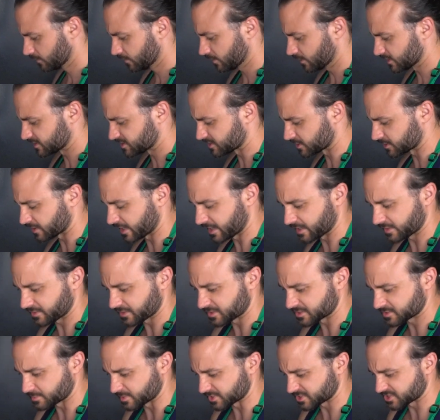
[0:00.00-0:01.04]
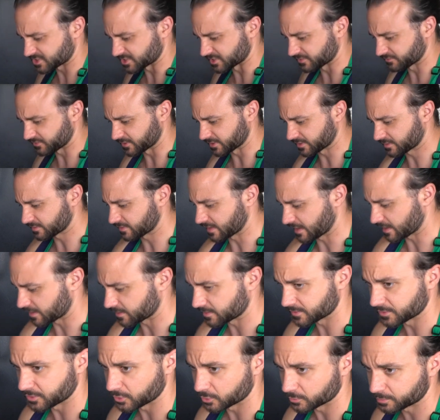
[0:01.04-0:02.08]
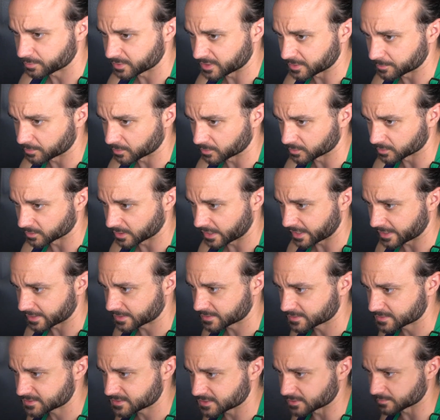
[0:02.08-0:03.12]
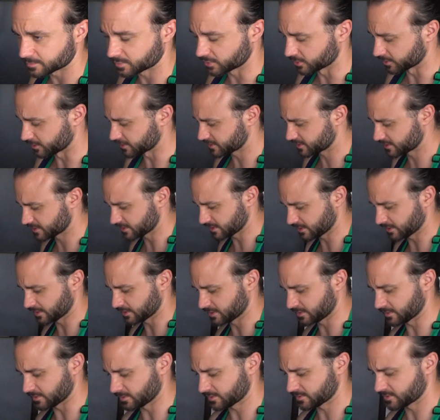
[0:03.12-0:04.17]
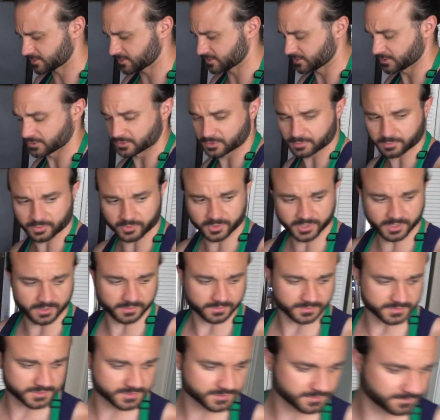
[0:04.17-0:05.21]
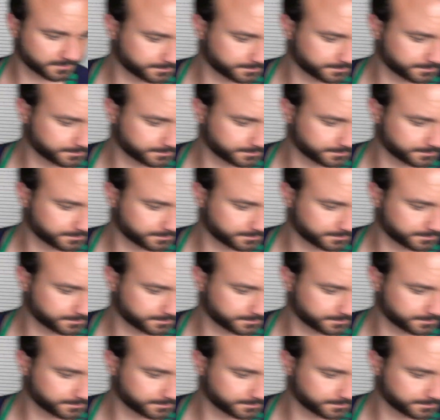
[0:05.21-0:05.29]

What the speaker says: Is there anything specific that you people like to put into your burritos?